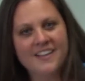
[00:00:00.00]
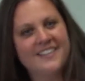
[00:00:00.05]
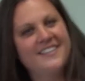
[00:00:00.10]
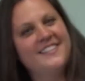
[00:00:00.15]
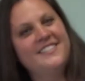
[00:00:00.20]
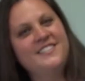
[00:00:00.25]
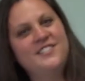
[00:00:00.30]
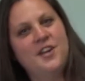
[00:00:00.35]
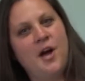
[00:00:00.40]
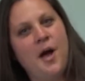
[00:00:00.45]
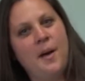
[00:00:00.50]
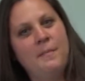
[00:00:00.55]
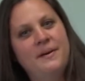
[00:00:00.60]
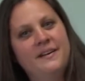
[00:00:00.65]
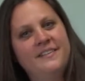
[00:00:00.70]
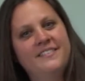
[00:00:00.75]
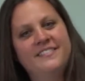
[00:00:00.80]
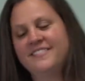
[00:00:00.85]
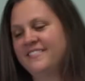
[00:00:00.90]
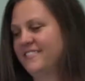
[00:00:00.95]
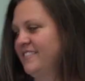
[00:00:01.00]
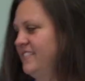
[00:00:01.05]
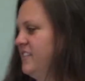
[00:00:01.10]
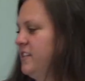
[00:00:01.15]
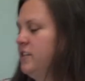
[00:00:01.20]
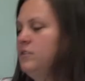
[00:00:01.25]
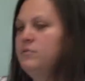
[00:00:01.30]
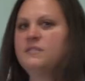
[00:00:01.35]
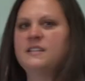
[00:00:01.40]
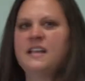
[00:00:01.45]
Good job.
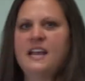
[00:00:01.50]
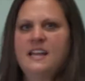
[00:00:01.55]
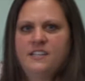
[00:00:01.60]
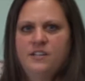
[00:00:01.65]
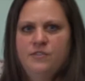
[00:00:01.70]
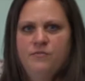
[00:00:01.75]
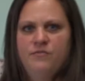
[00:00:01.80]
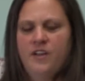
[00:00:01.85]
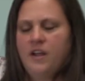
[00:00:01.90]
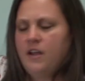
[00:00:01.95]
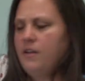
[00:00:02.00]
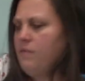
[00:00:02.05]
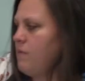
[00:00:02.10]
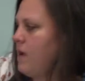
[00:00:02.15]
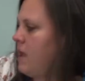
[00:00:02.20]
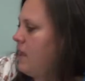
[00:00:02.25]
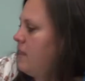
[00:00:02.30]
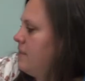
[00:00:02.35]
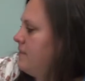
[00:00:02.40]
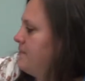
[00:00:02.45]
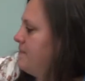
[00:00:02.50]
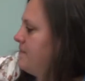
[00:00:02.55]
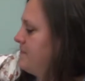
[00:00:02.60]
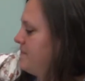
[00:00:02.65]
You landed very well.